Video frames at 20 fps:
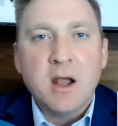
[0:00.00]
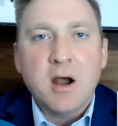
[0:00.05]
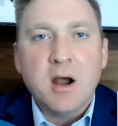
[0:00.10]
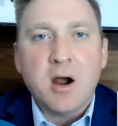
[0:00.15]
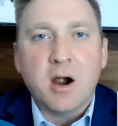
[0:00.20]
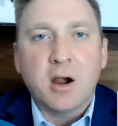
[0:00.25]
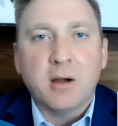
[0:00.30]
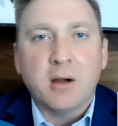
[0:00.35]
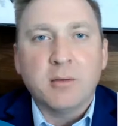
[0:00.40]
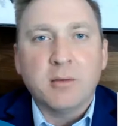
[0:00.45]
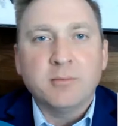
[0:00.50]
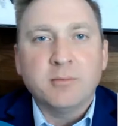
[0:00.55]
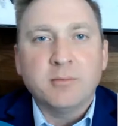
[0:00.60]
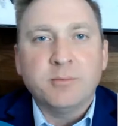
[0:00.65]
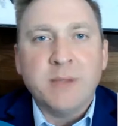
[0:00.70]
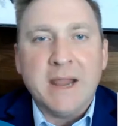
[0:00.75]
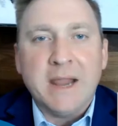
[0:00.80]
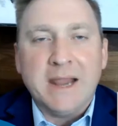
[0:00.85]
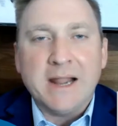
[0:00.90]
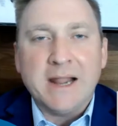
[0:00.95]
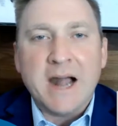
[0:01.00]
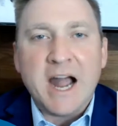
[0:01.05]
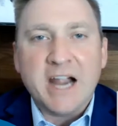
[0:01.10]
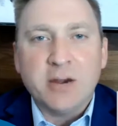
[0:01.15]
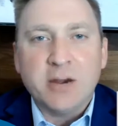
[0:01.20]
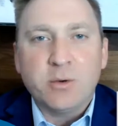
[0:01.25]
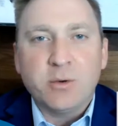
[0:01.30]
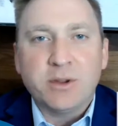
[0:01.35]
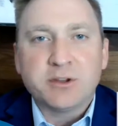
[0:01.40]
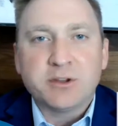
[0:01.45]
are paying
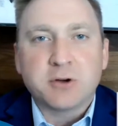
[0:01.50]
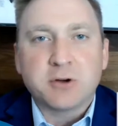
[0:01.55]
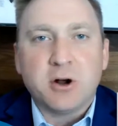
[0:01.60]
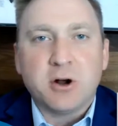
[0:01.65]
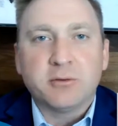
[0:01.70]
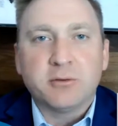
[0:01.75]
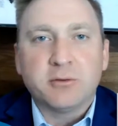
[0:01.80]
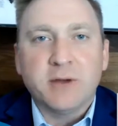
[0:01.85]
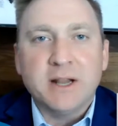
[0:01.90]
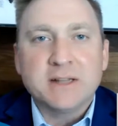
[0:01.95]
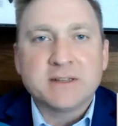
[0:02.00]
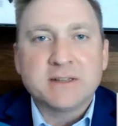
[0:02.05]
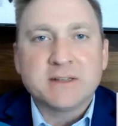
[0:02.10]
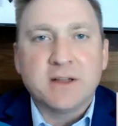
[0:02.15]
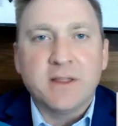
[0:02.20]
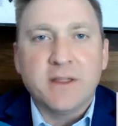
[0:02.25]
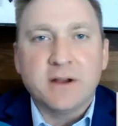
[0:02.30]
higher withdrawal rates on